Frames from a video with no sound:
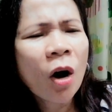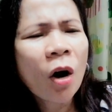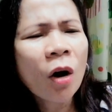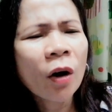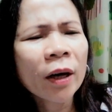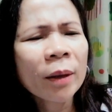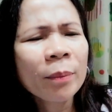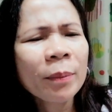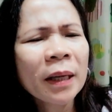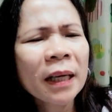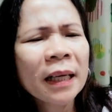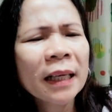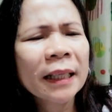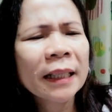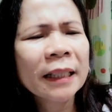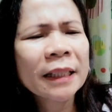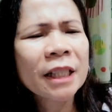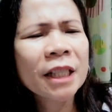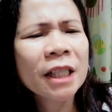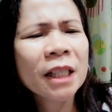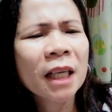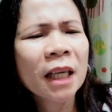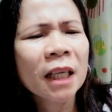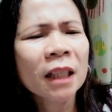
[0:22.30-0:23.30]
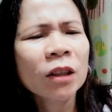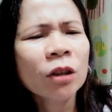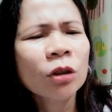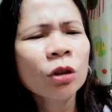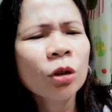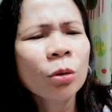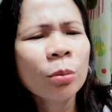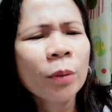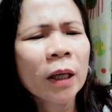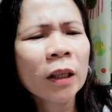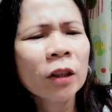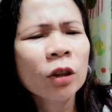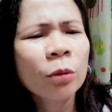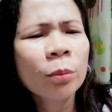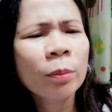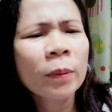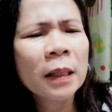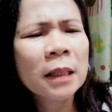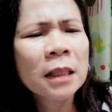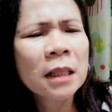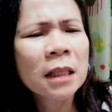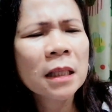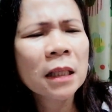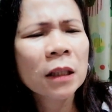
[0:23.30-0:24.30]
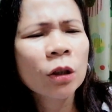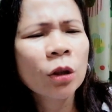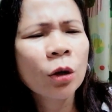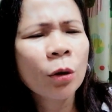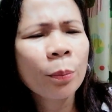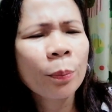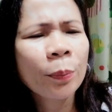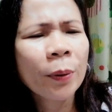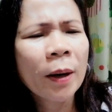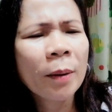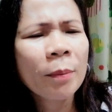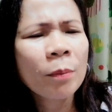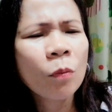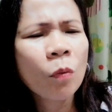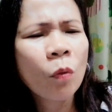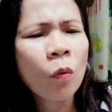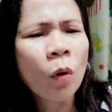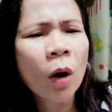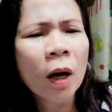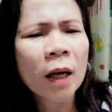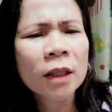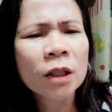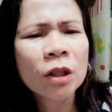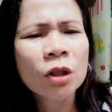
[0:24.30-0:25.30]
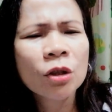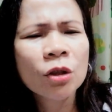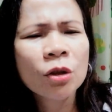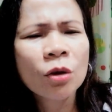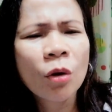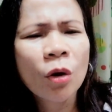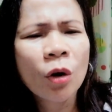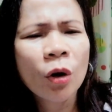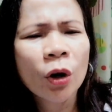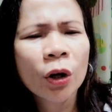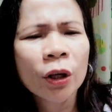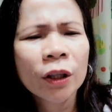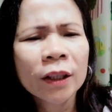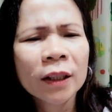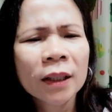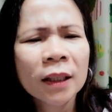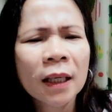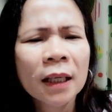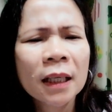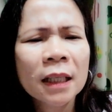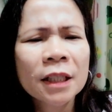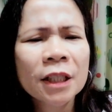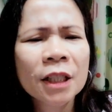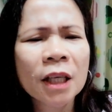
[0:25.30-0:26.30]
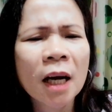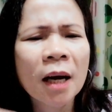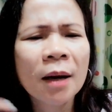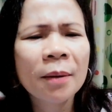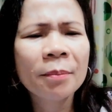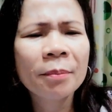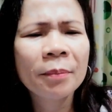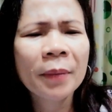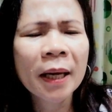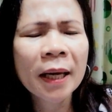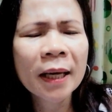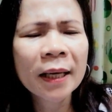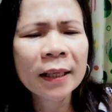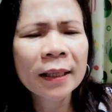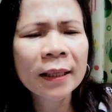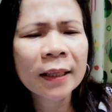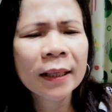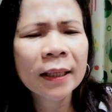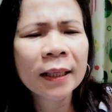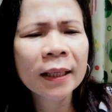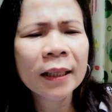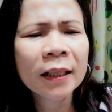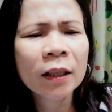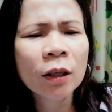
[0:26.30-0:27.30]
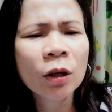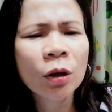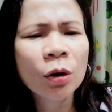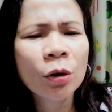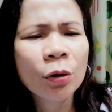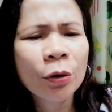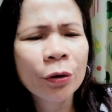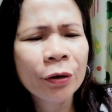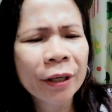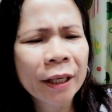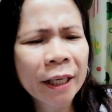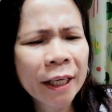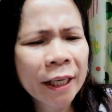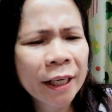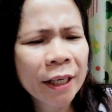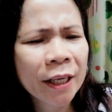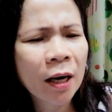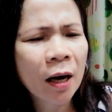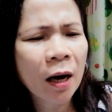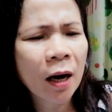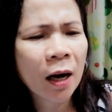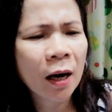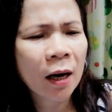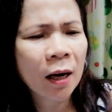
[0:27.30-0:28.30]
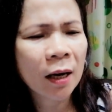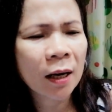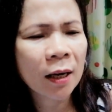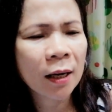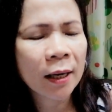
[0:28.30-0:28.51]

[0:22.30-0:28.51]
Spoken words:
Okay mga kachika, itong tomato mask na to from Watson at saka made in Korea.